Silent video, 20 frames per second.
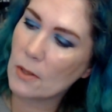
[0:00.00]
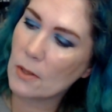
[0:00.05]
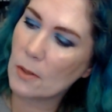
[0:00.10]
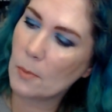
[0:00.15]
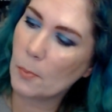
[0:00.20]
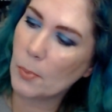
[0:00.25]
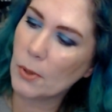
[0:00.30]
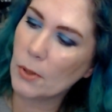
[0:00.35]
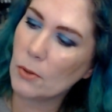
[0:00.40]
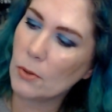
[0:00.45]
the
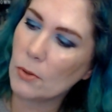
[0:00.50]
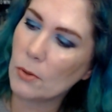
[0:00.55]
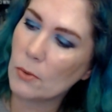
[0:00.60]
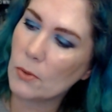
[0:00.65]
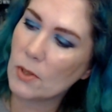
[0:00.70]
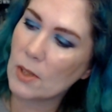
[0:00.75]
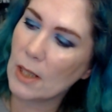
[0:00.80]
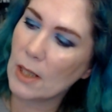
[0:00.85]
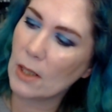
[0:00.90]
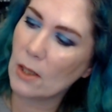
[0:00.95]

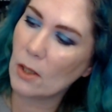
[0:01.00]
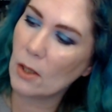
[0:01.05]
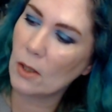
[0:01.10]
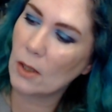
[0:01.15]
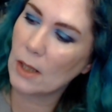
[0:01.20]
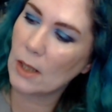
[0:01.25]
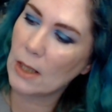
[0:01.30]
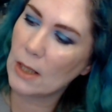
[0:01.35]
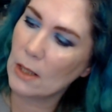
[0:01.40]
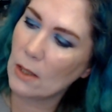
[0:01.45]
blues here
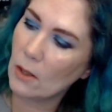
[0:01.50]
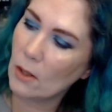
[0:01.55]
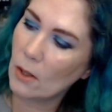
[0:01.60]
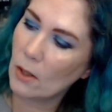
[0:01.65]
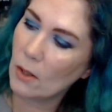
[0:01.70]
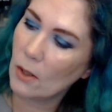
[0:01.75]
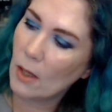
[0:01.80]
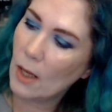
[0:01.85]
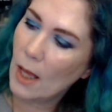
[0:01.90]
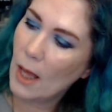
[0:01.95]
and here,